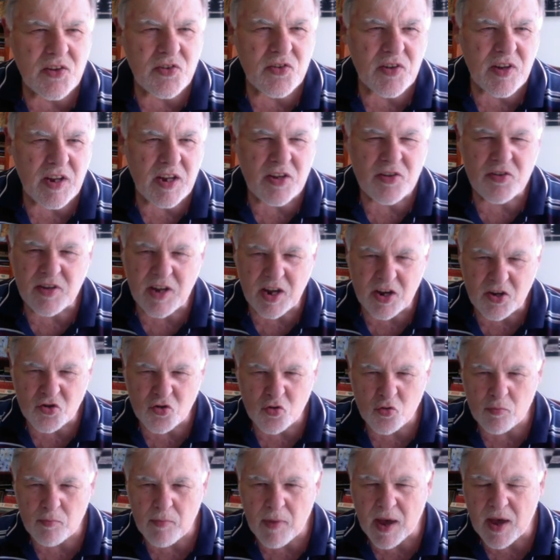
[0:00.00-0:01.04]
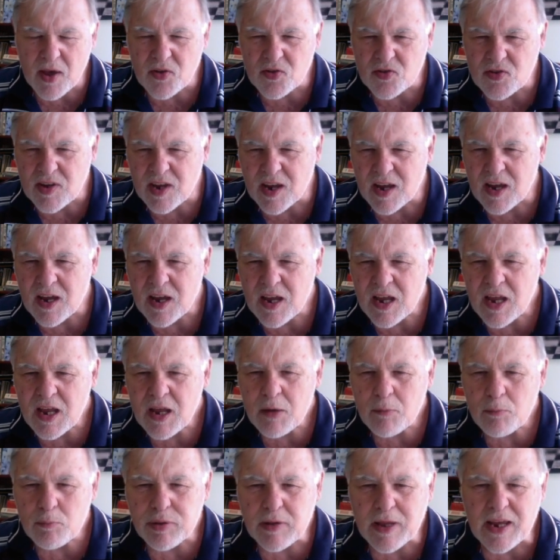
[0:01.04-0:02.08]
International Master
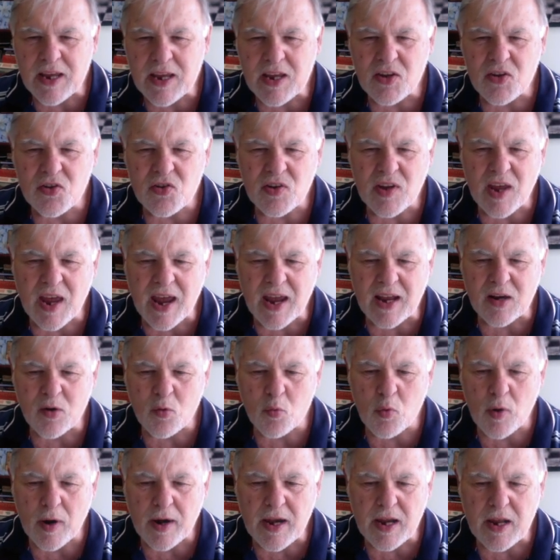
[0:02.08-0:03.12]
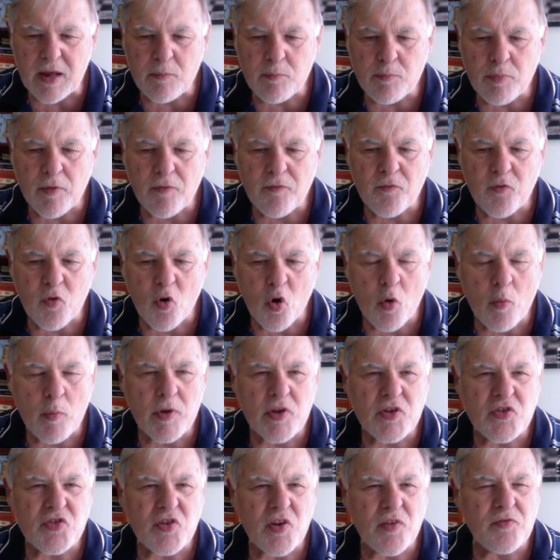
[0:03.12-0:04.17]
plays at a rating
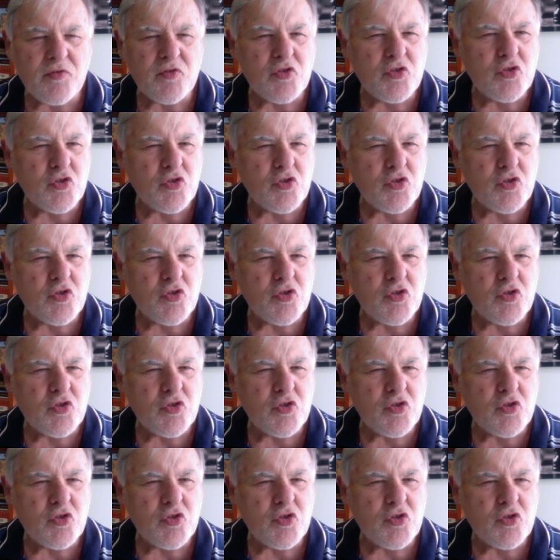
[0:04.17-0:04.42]
performance of